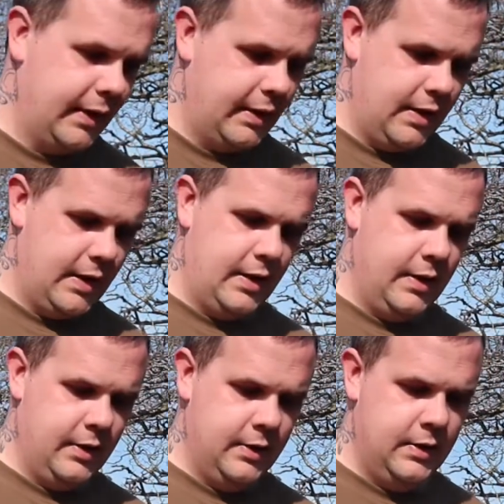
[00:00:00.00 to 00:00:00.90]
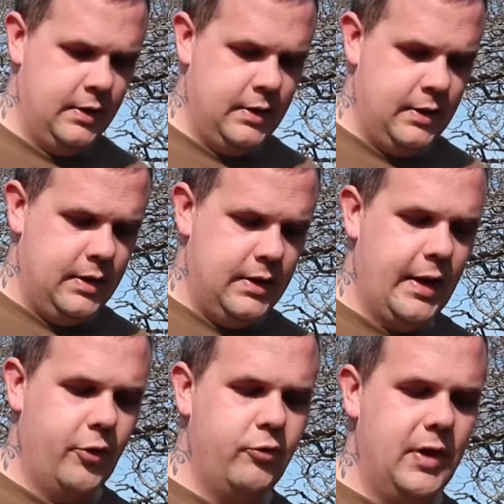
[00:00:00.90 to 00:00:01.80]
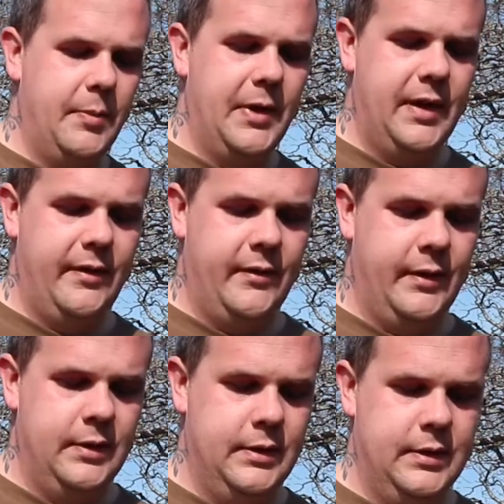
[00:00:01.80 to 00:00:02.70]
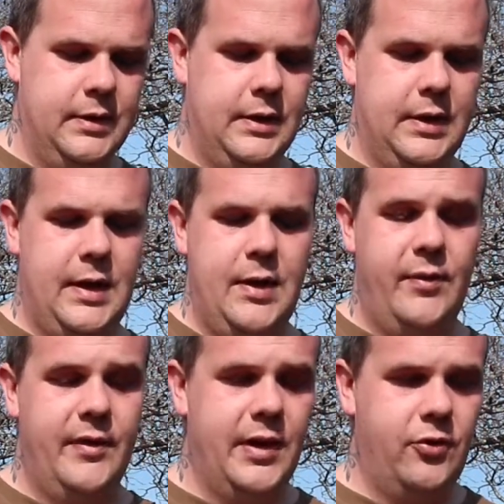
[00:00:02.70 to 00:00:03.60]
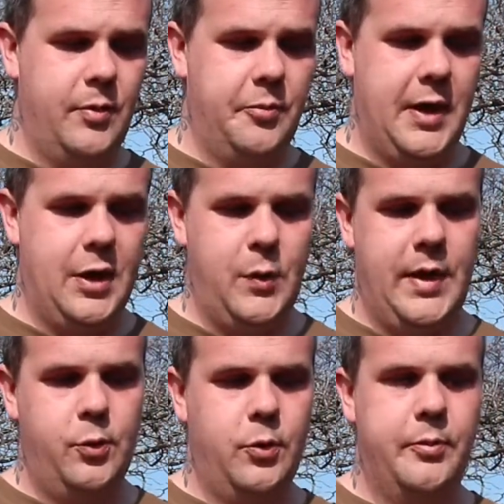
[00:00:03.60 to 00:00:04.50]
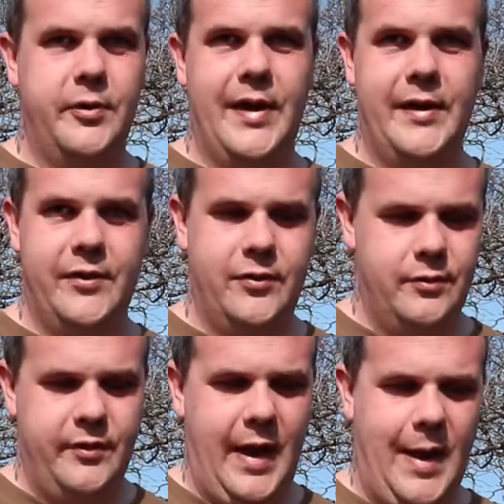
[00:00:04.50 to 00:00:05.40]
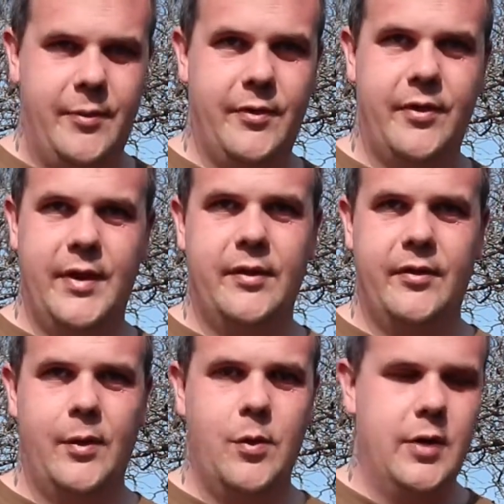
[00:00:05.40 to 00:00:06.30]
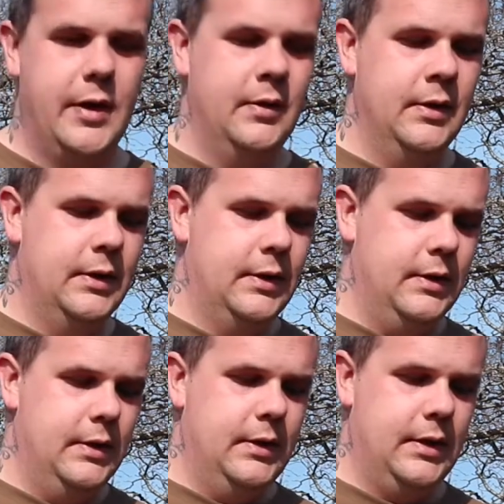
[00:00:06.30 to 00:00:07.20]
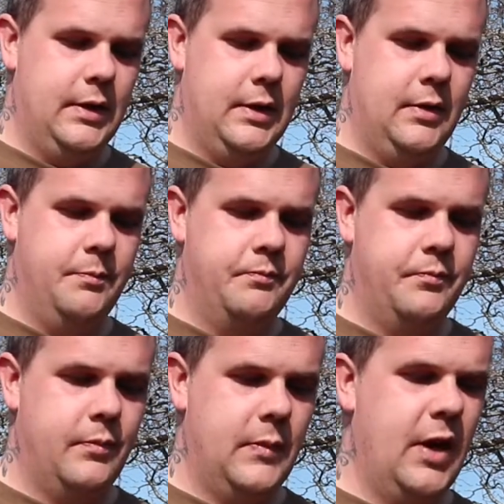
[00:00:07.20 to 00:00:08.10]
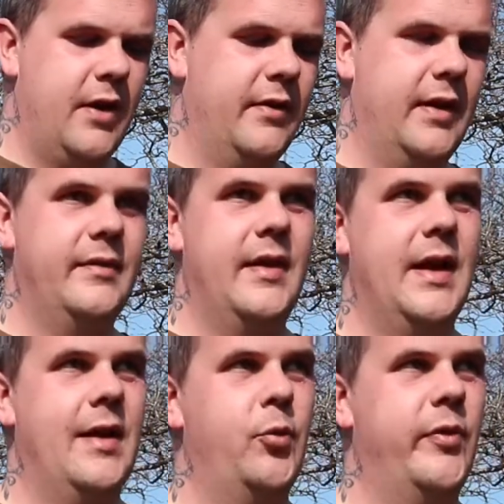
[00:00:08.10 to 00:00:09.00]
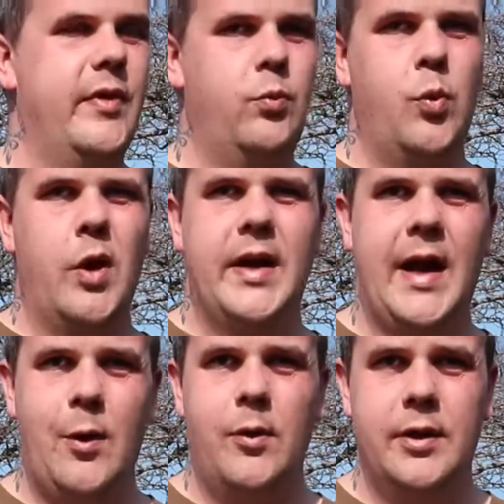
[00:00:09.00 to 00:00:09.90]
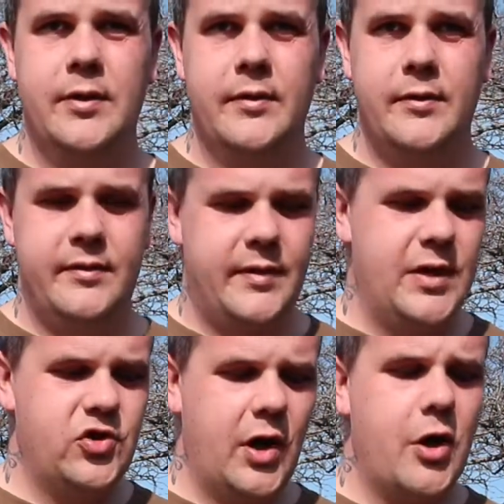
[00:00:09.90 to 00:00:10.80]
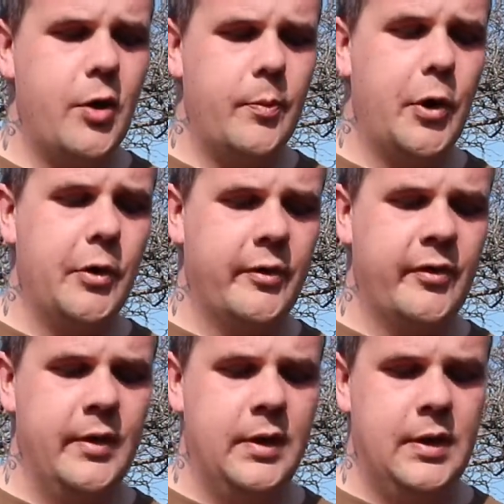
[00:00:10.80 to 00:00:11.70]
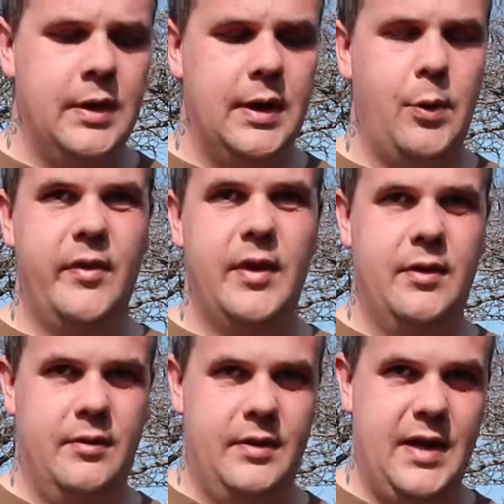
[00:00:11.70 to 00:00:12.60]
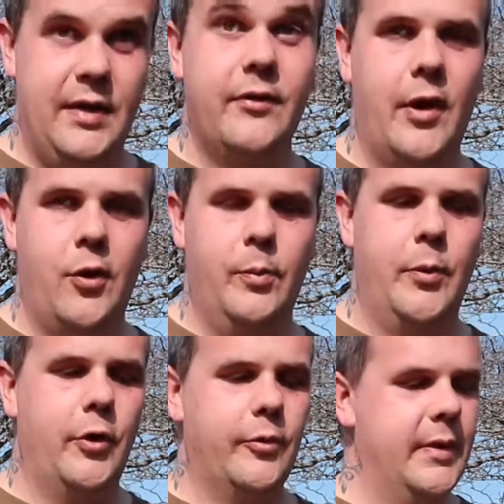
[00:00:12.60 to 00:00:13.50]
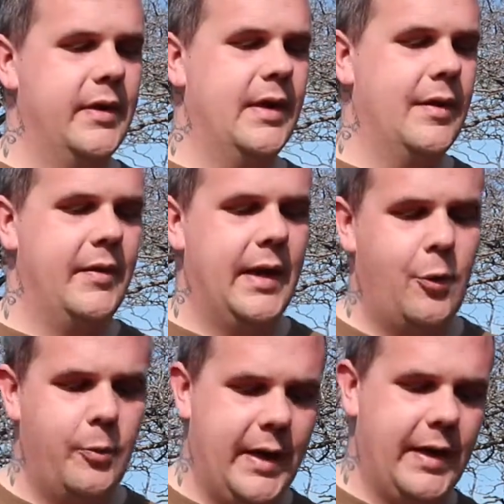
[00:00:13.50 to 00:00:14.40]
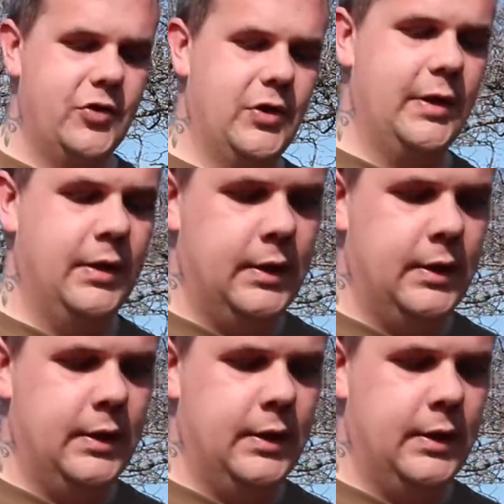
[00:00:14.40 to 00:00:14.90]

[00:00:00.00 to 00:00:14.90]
And yeah, I was really pleased. It was literally brand new. It had all the protected tabs and things still on it, and the only thing it didn't have was the white outer DJI box. It was in the internal box, but it didn't have the outer packaging.